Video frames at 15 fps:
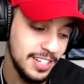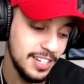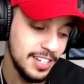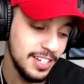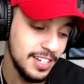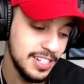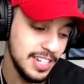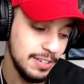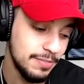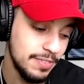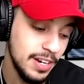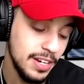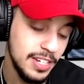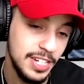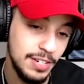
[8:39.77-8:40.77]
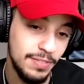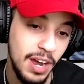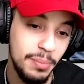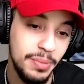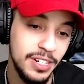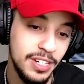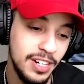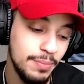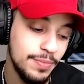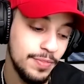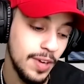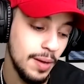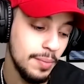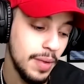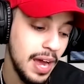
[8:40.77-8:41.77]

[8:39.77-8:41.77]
Because like in Robinhood,